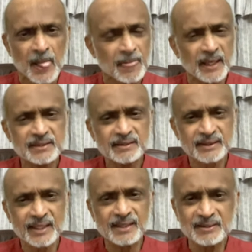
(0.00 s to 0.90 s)
that
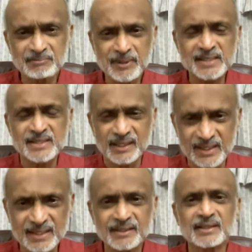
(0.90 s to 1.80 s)
they
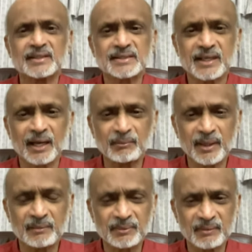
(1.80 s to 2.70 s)
basically, um, uh,
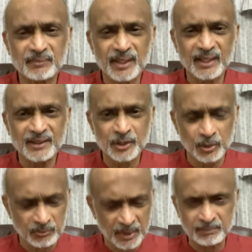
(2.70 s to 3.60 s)
uh, uh, you
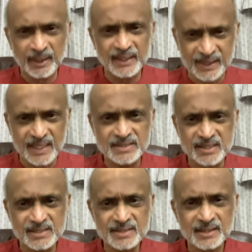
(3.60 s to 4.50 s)
know, in many
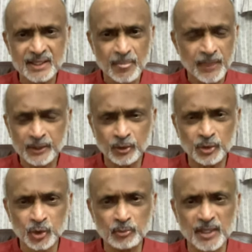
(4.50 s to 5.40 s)
cases, they
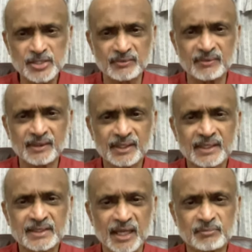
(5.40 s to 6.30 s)
don't do much of,
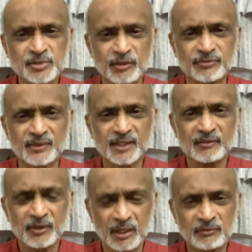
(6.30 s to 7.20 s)
in terms of
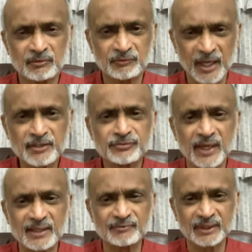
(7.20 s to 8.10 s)
uh,
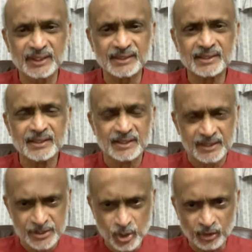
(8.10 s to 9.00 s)
verifying whether
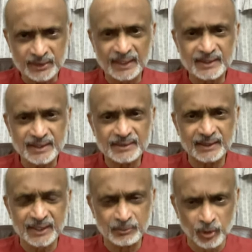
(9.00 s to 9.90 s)
it is authentic
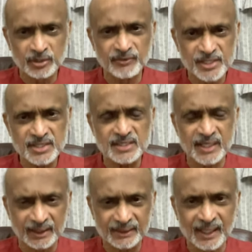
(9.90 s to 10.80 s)
that their motivation is
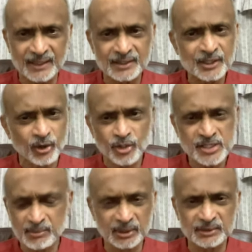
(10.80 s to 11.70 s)
like that or
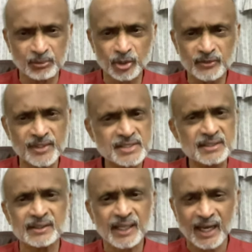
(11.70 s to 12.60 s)
some other
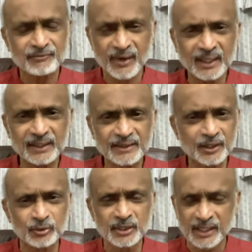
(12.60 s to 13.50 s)
motivation. And frankly, they
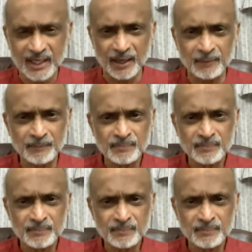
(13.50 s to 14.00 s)
couldn't care.